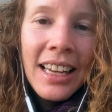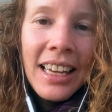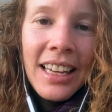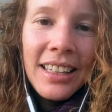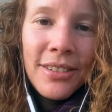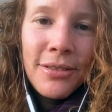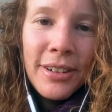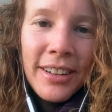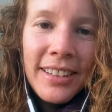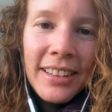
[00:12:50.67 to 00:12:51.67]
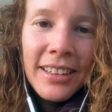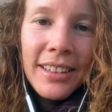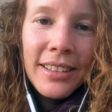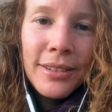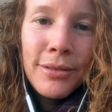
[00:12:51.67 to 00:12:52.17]
in the first
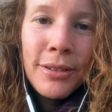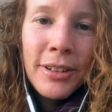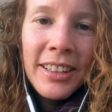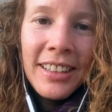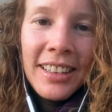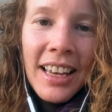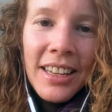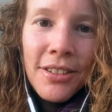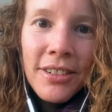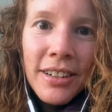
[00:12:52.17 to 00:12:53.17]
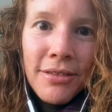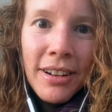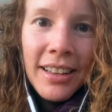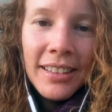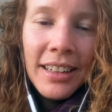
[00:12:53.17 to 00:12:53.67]
uh, fourteen-day urine
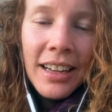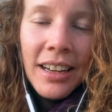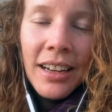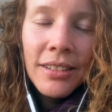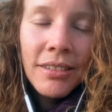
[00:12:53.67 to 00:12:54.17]
fast that I had.